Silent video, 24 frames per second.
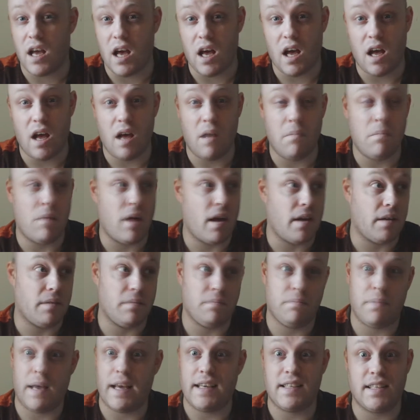
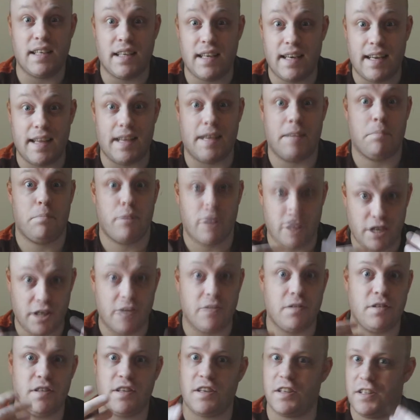and basically
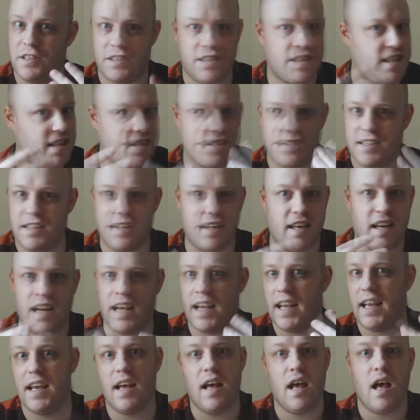produce
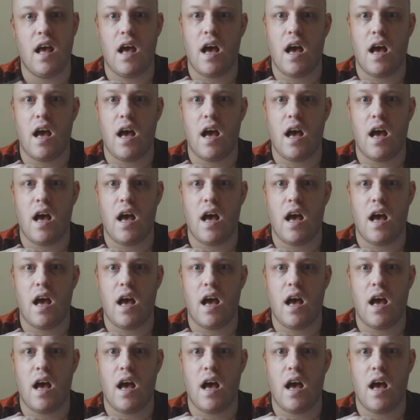consistently